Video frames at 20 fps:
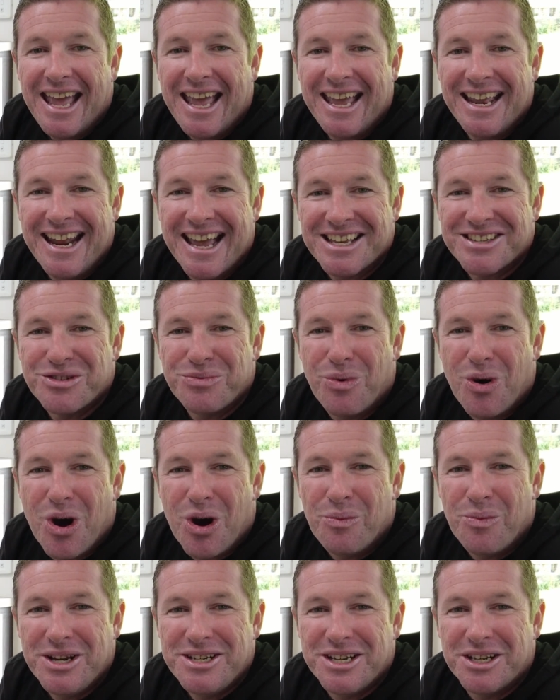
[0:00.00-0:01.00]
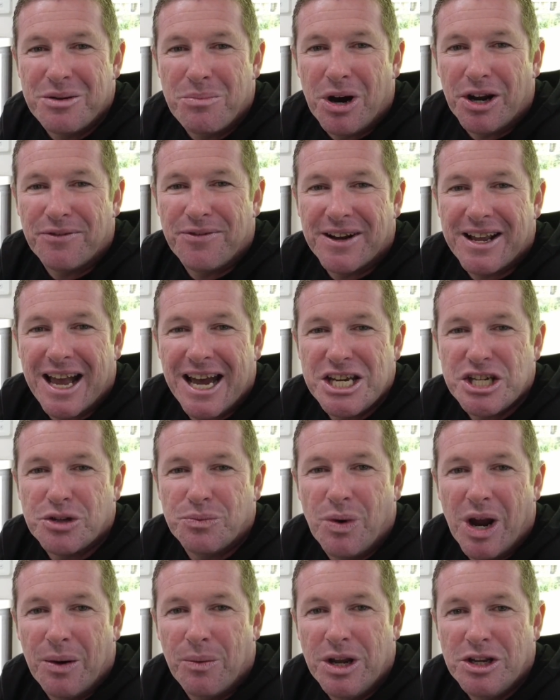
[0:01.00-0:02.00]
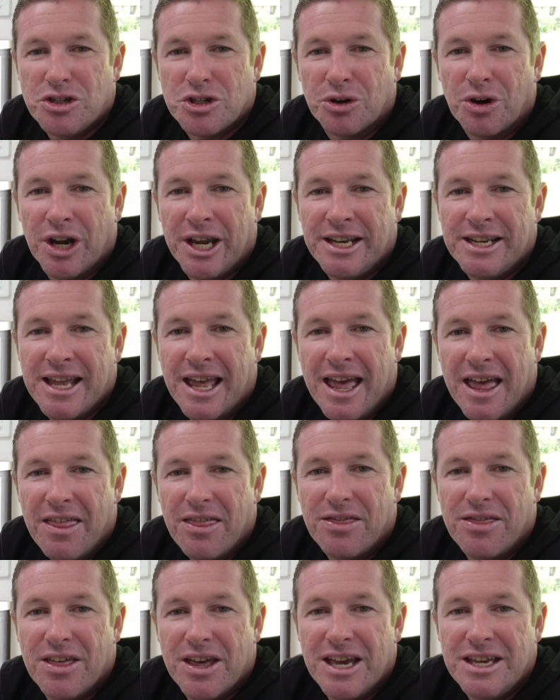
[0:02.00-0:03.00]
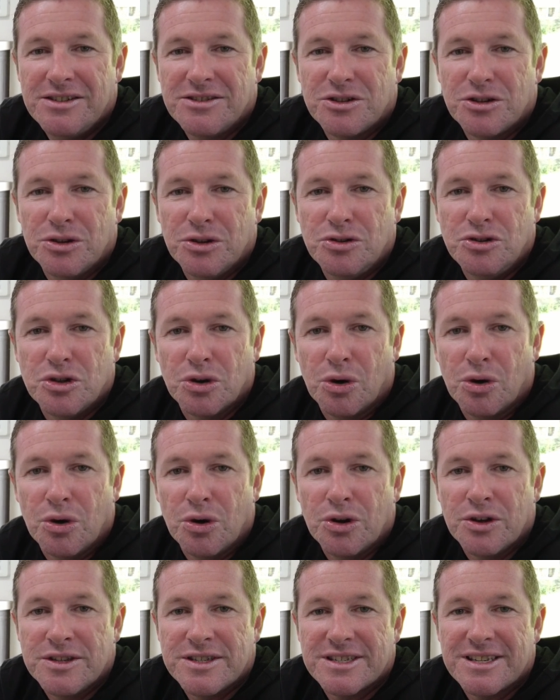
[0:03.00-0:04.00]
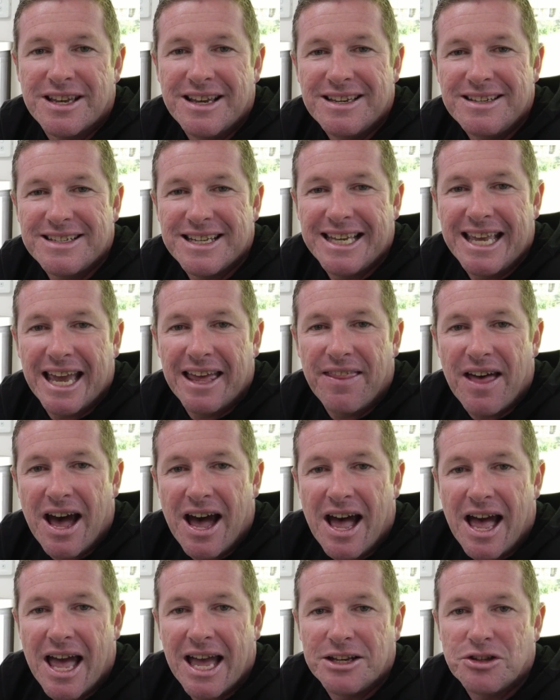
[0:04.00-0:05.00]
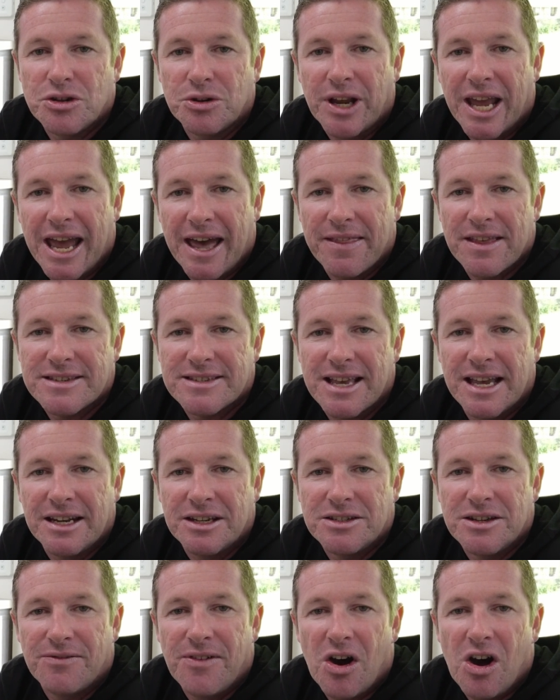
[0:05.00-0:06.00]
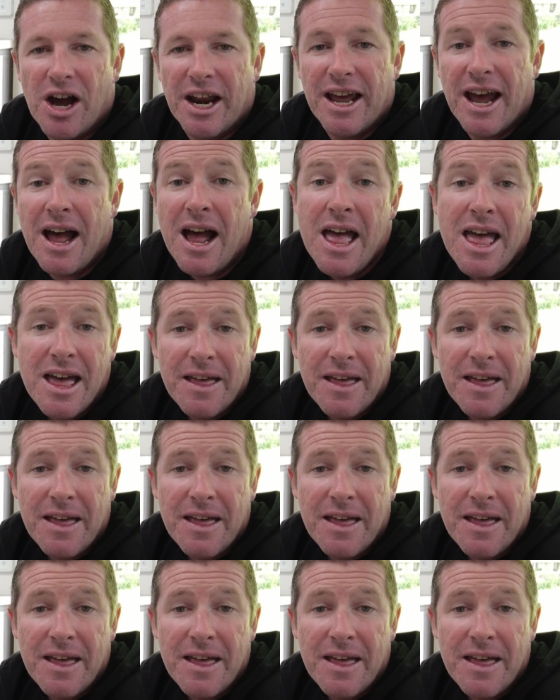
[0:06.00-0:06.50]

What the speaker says: In our Swan, we did a modification where we joined these 2 doors together and took out the center divider.